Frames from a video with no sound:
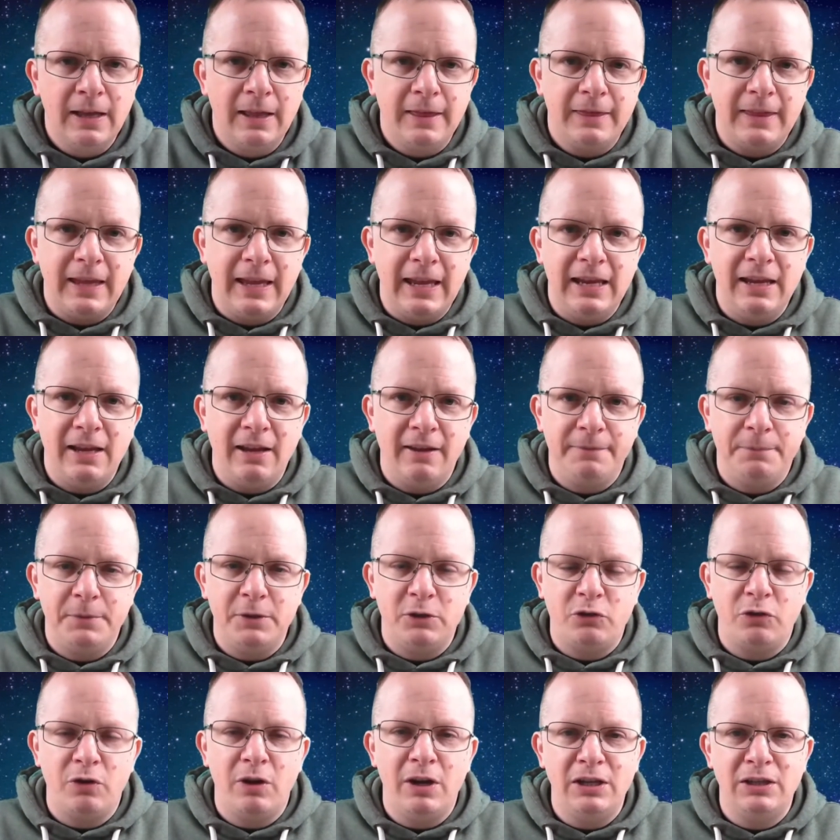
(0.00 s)
They have been
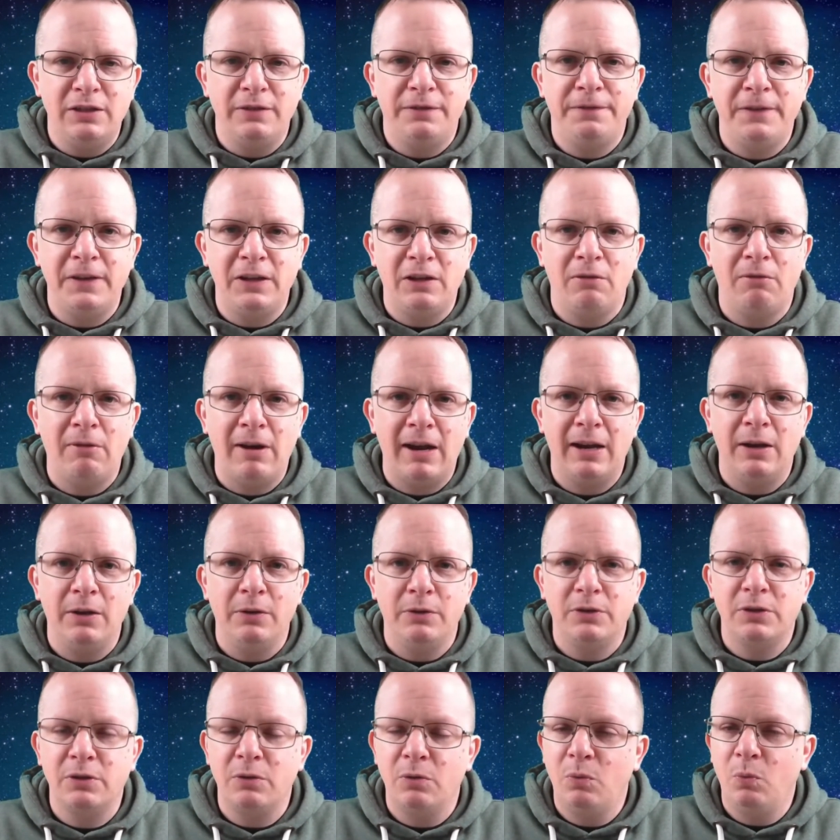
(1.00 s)
trying to figure
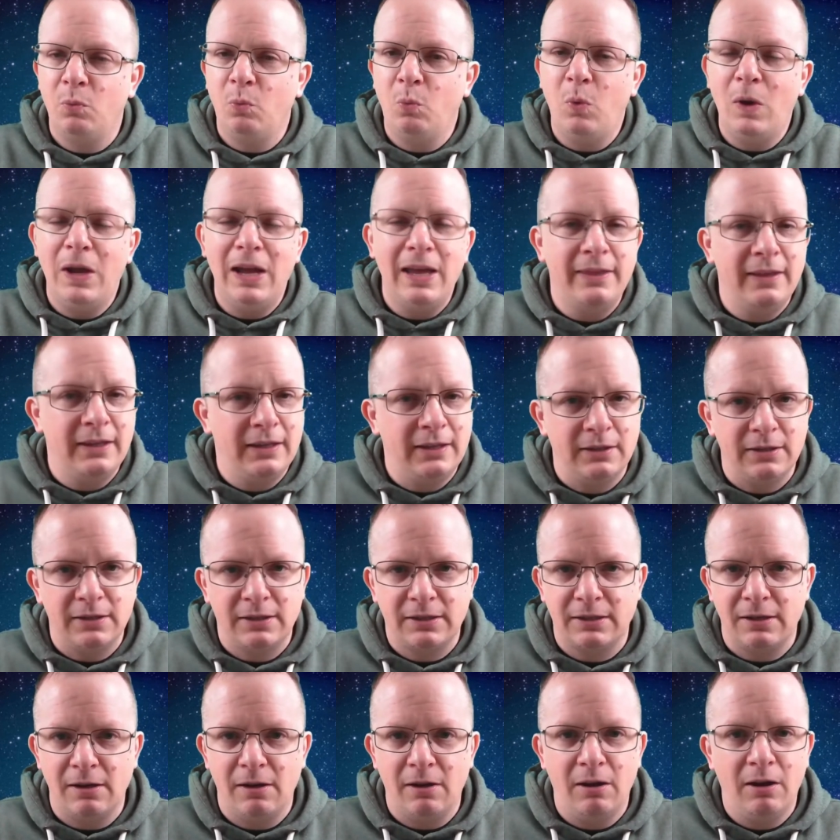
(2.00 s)
out where they're going to
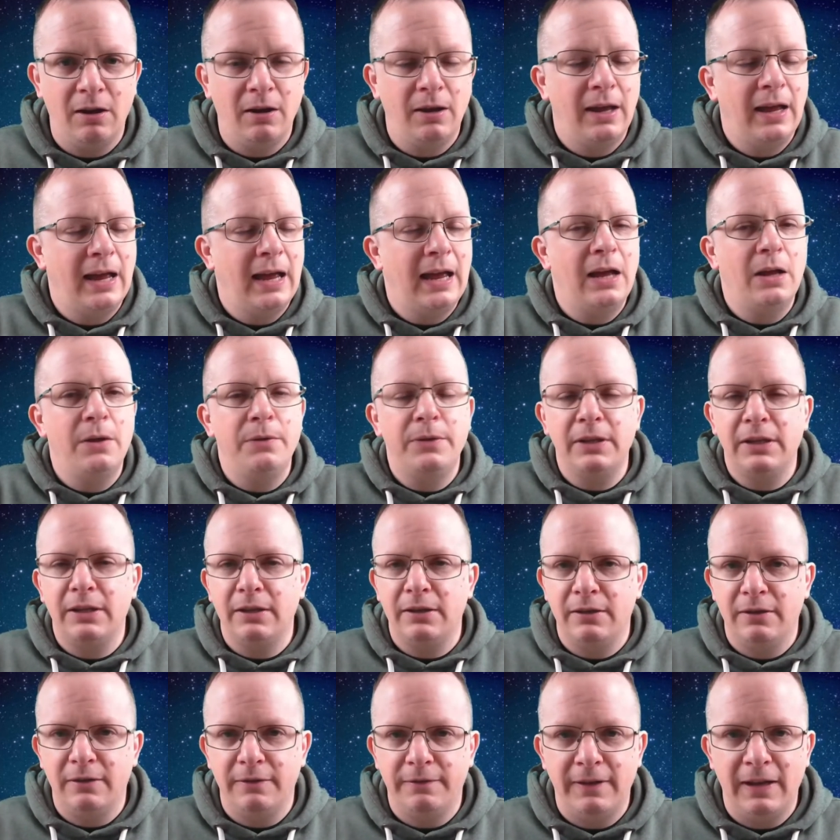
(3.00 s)
start, how they're going
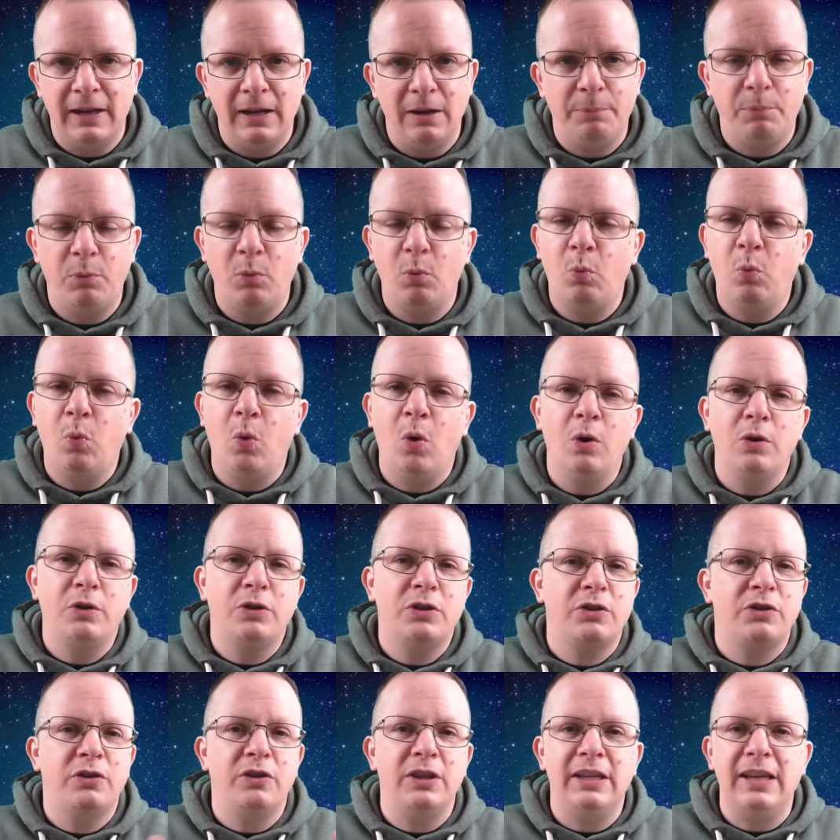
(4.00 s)
to develop, what
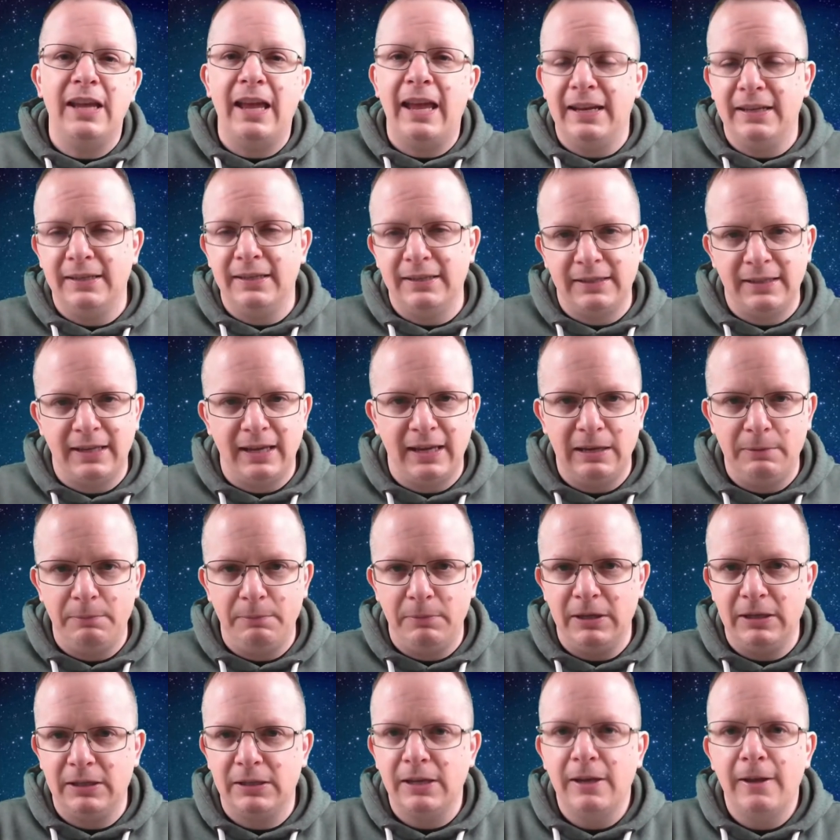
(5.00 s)
the end game
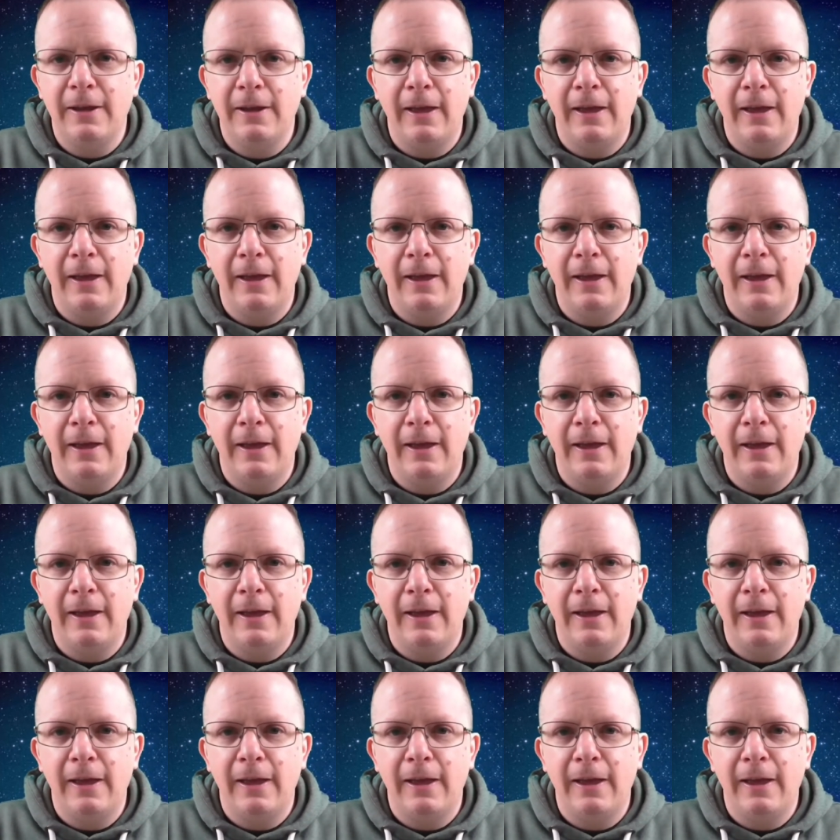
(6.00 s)
is,